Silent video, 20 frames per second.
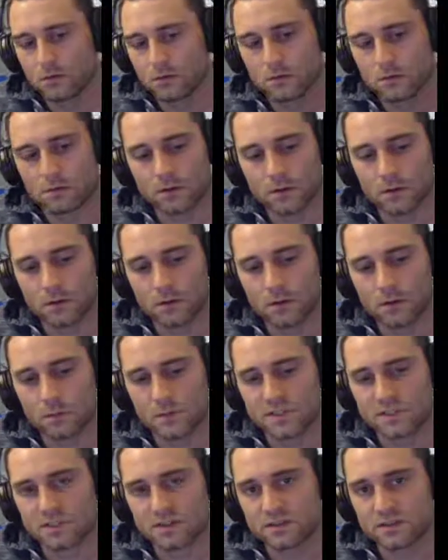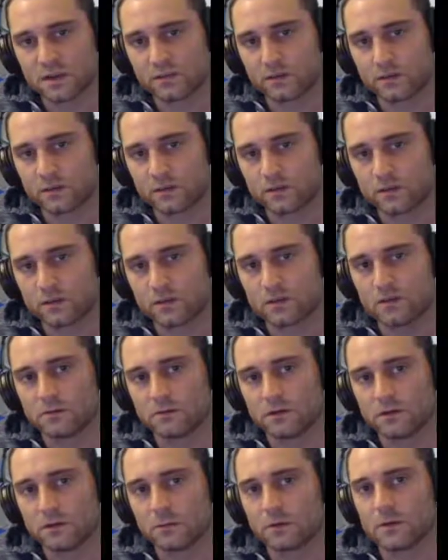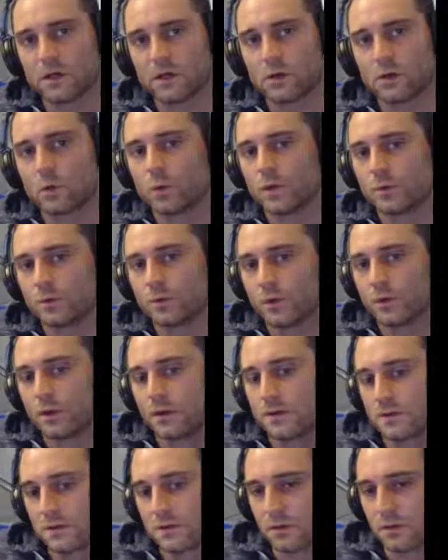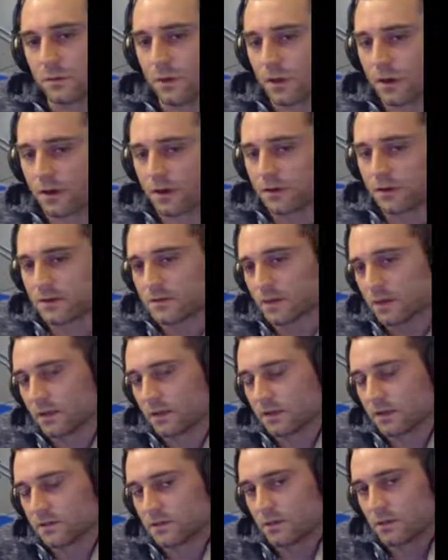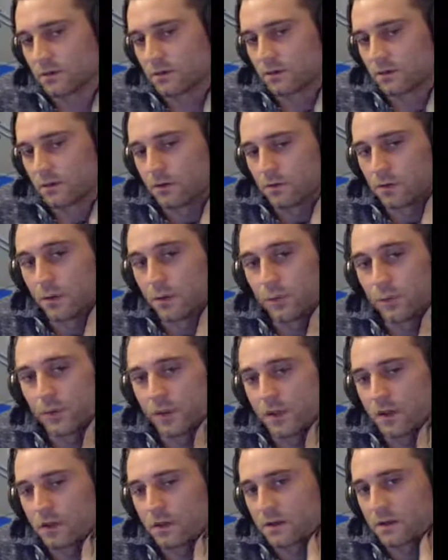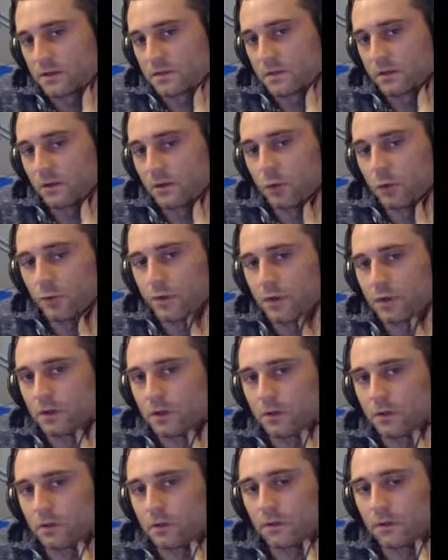6-7. If there were like weak players in the blinds, I'd consider limping. I'd consider opening,